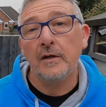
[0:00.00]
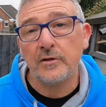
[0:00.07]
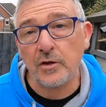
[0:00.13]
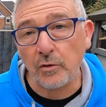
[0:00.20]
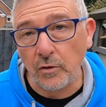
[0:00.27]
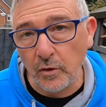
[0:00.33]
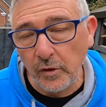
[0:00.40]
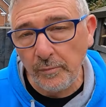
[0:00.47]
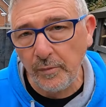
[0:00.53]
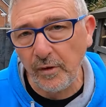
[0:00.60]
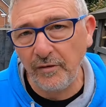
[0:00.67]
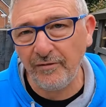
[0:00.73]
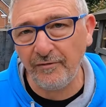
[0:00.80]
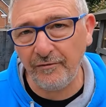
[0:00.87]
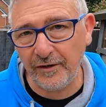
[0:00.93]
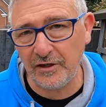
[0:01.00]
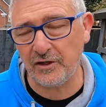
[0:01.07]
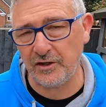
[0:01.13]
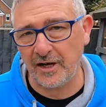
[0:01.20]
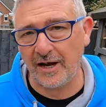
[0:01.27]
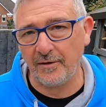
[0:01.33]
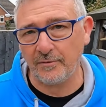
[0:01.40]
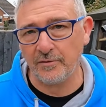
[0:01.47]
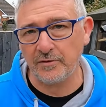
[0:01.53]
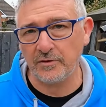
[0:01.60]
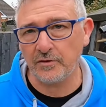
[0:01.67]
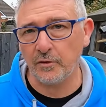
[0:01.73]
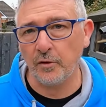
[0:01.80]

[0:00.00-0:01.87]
So koi pond fish towers,